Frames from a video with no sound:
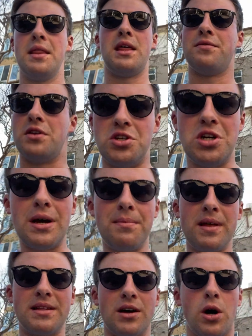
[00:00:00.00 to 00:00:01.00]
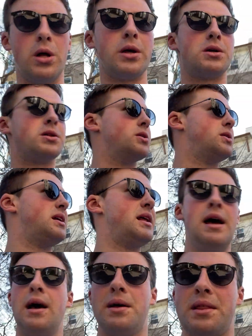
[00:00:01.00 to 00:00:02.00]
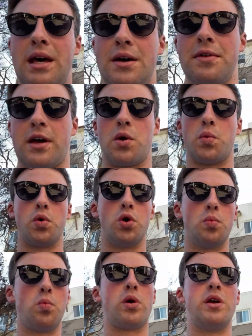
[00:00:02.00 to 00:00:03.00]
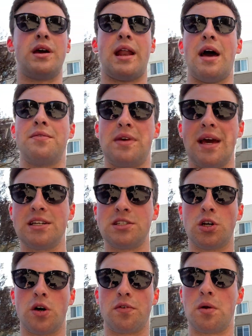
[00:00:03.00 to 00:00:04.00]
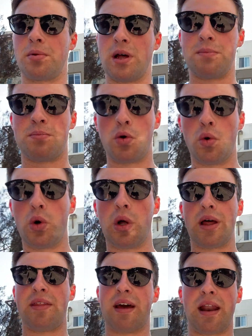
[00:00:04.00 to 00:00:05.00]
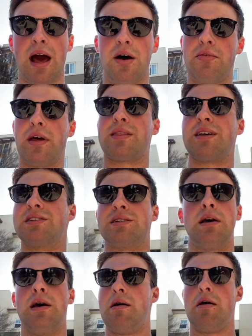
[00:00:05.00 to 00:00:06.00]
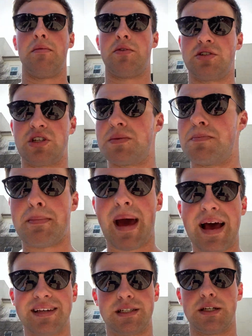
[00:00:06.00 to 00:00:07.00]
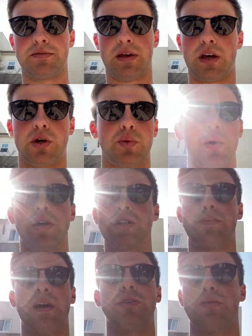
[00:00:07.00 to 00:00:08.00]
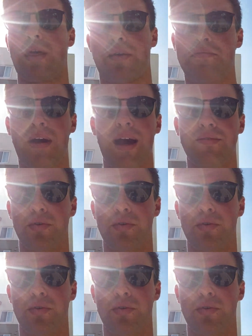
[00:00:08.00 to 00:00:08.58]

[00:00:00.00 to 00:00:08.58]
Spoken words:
They have a gym that's all included. They have like a room where you can have guests over and play pool, and then have like this, there's this massive like grill space with like 5